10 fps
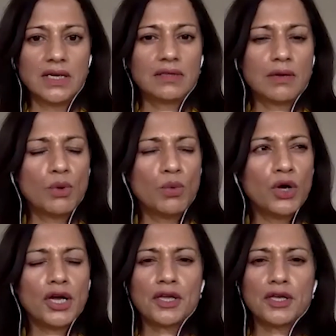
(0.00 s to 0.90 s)
They were
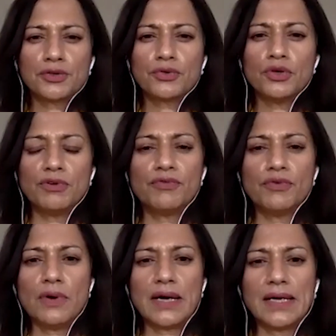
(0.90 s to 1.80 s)
working through
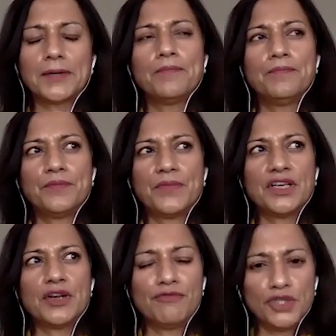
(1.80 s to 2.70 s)
beforehand,
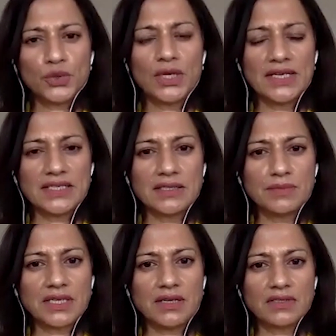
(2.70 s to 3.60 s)
visualizing
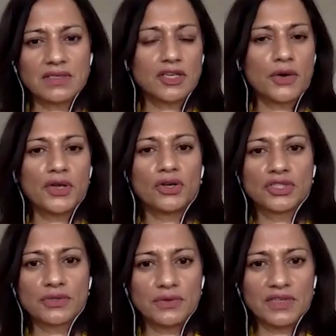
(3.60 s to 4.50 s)
themselves going on
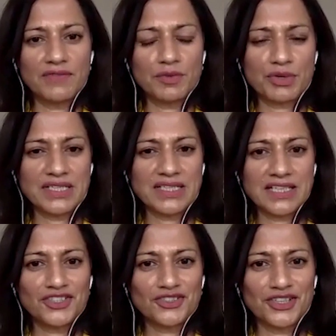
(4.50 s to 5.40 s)
to give a
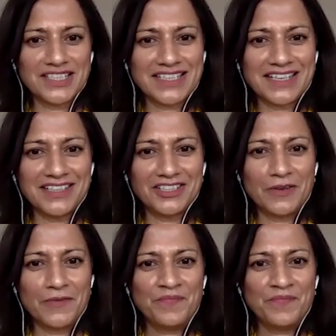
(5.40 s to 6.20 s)
presentation on a stage.